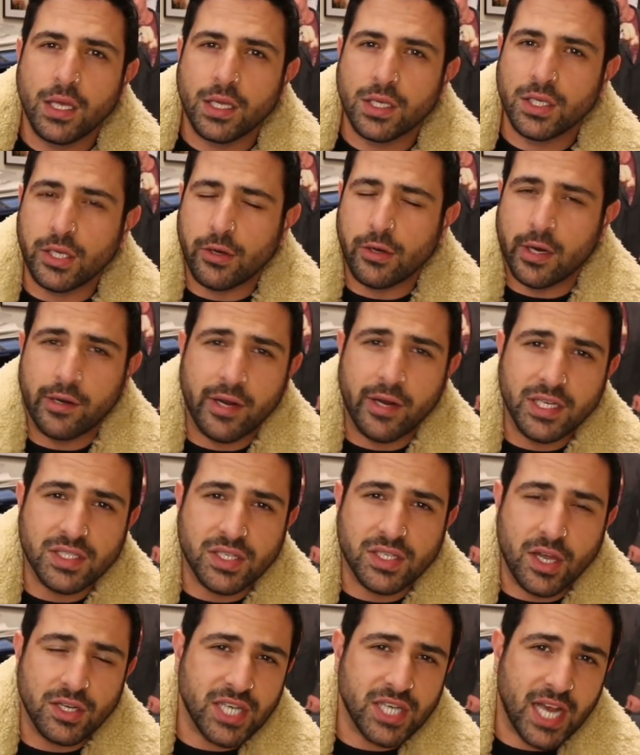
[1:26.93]
Do your own
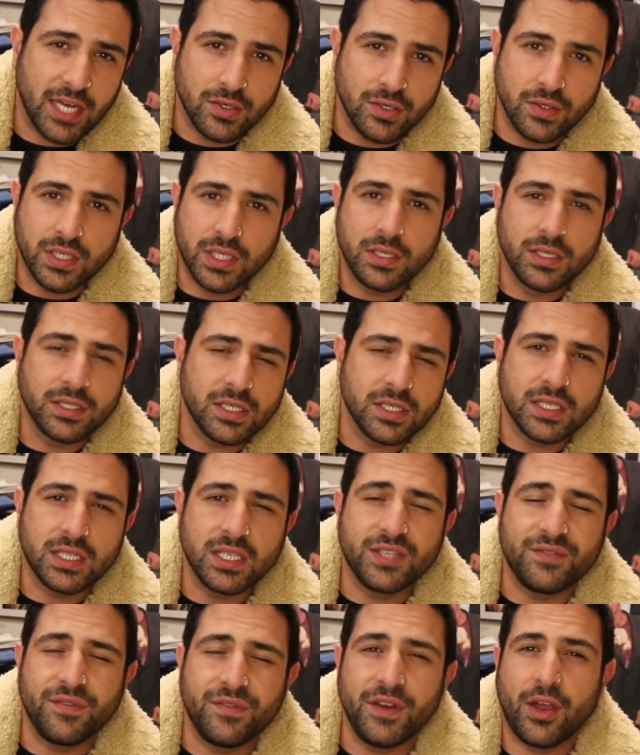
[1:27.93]
research and due diligence.
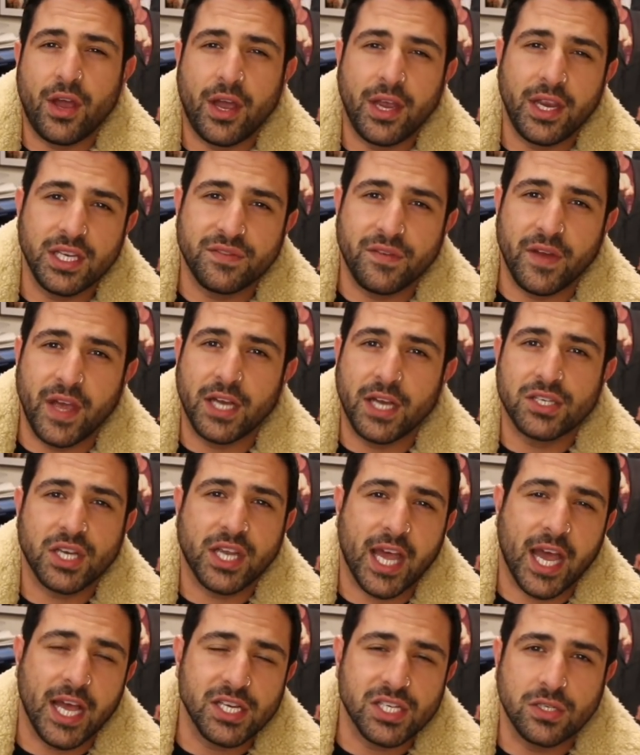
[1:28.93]
This video is for
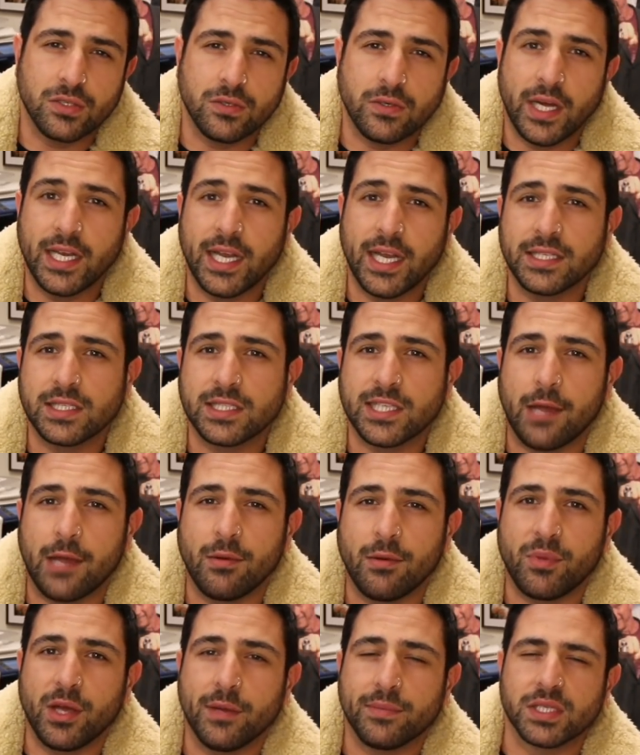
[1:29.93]
educational and
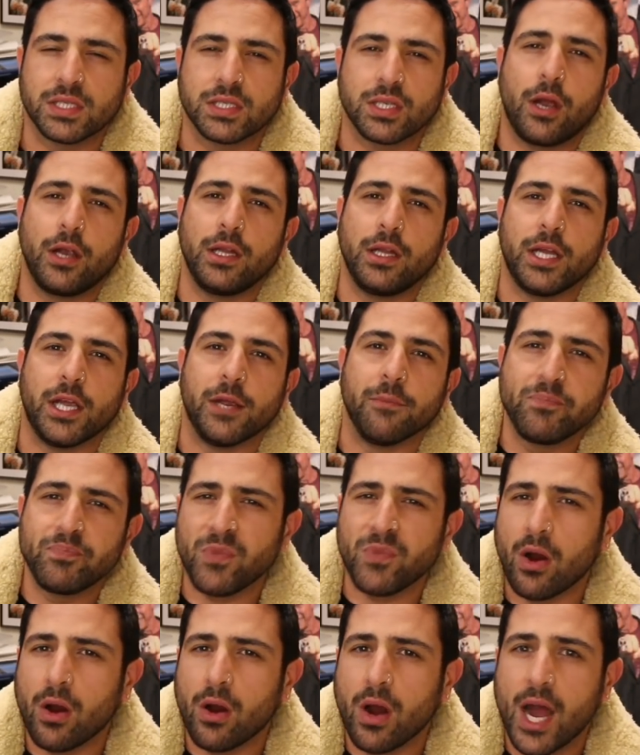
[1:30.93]
entertainment purposes only.
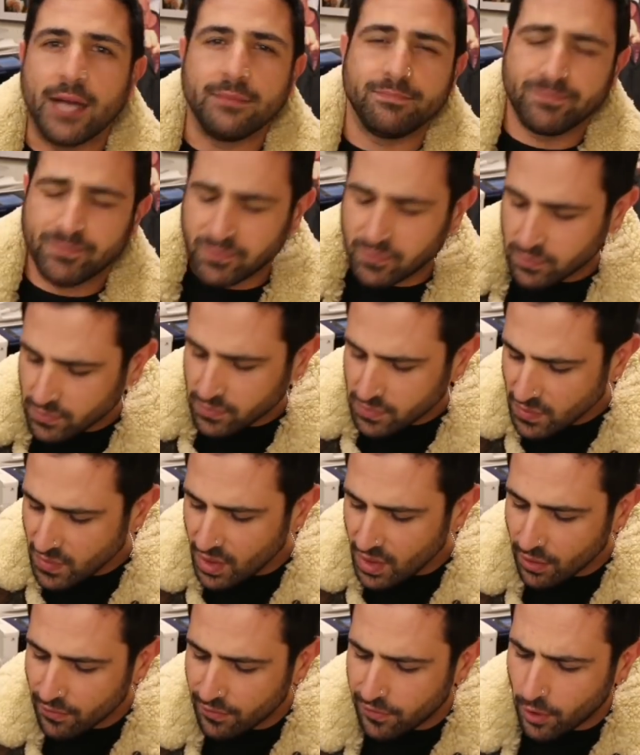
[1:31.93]
All right,
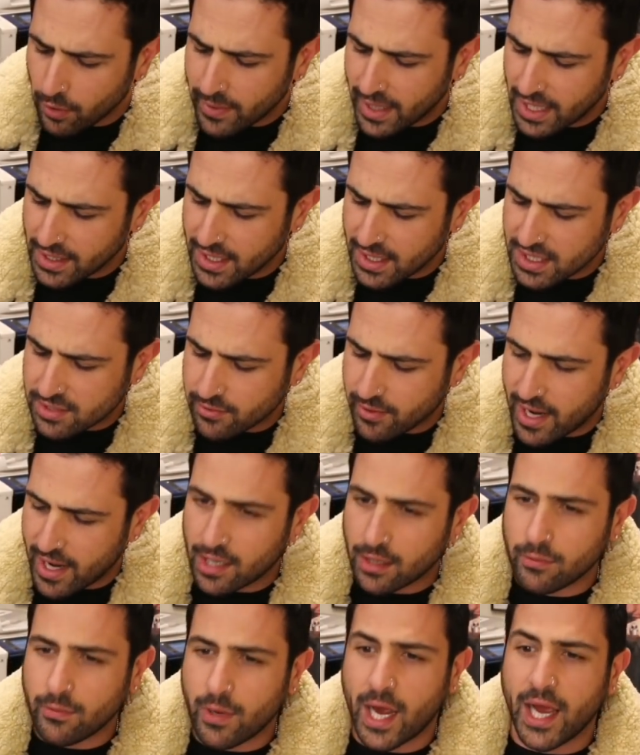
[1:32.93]
formalities are out
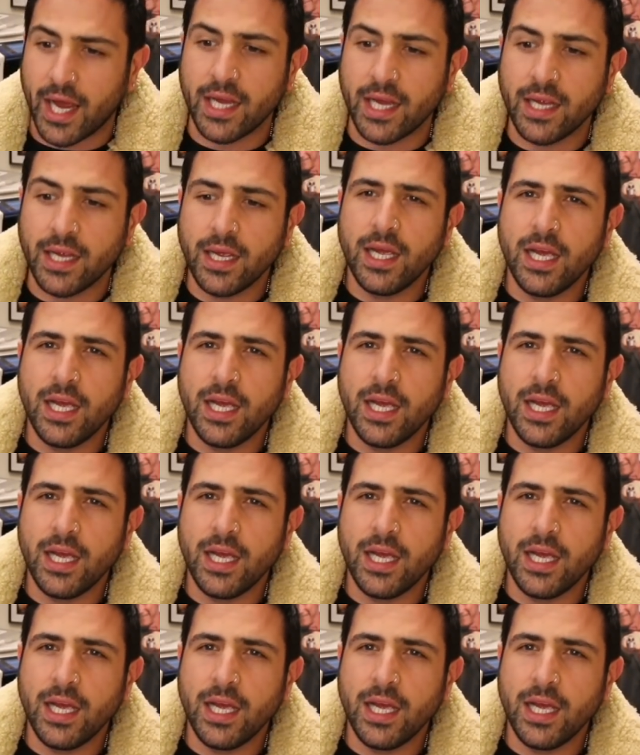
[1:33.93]
of the way.